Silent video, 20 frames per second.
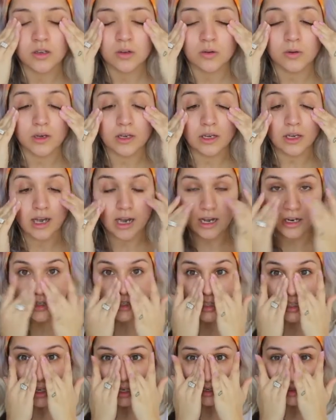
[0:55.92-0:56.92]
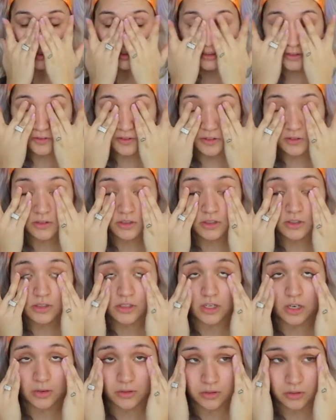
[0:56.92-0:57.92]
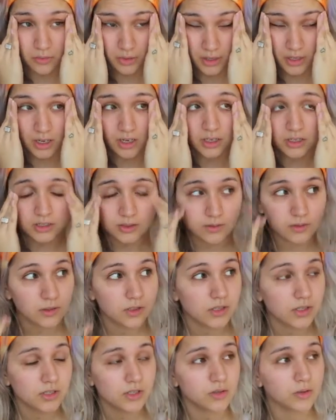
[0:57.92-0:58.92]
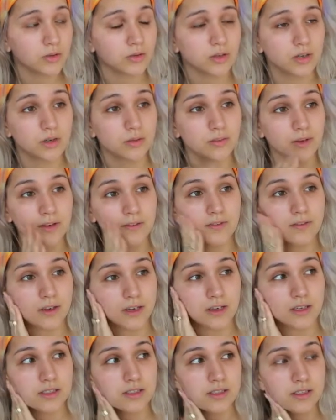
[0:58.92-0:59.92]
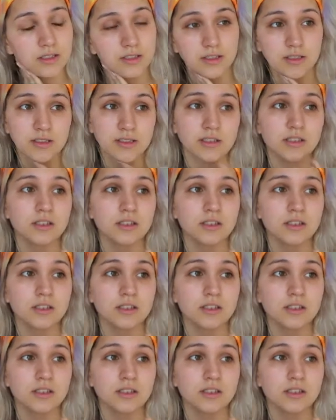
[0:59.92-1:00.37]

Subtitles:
Wait, actually, I don't know if I want to start with my eyes first or my face.